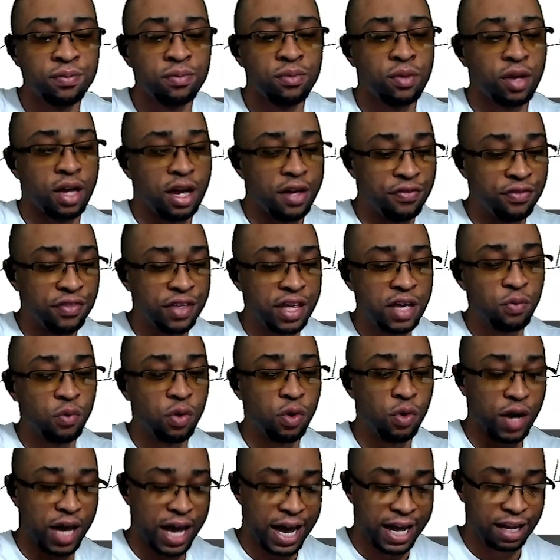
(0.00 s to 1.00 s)
And then we'll
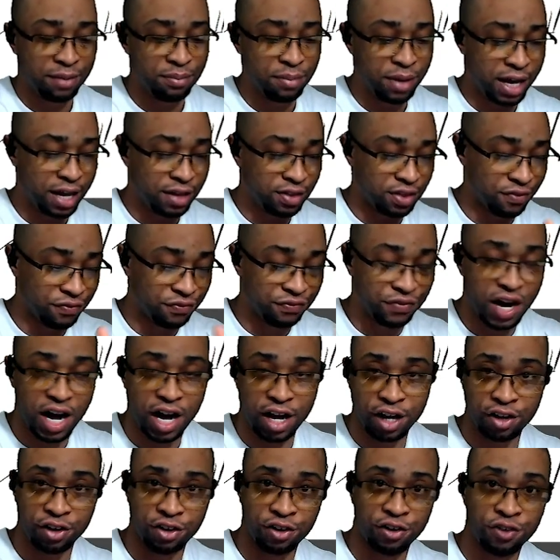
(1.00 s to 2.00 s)
animate the
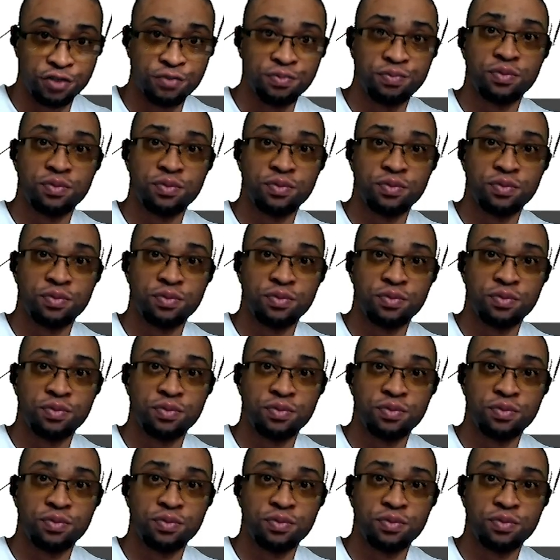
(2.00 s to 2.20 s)
fire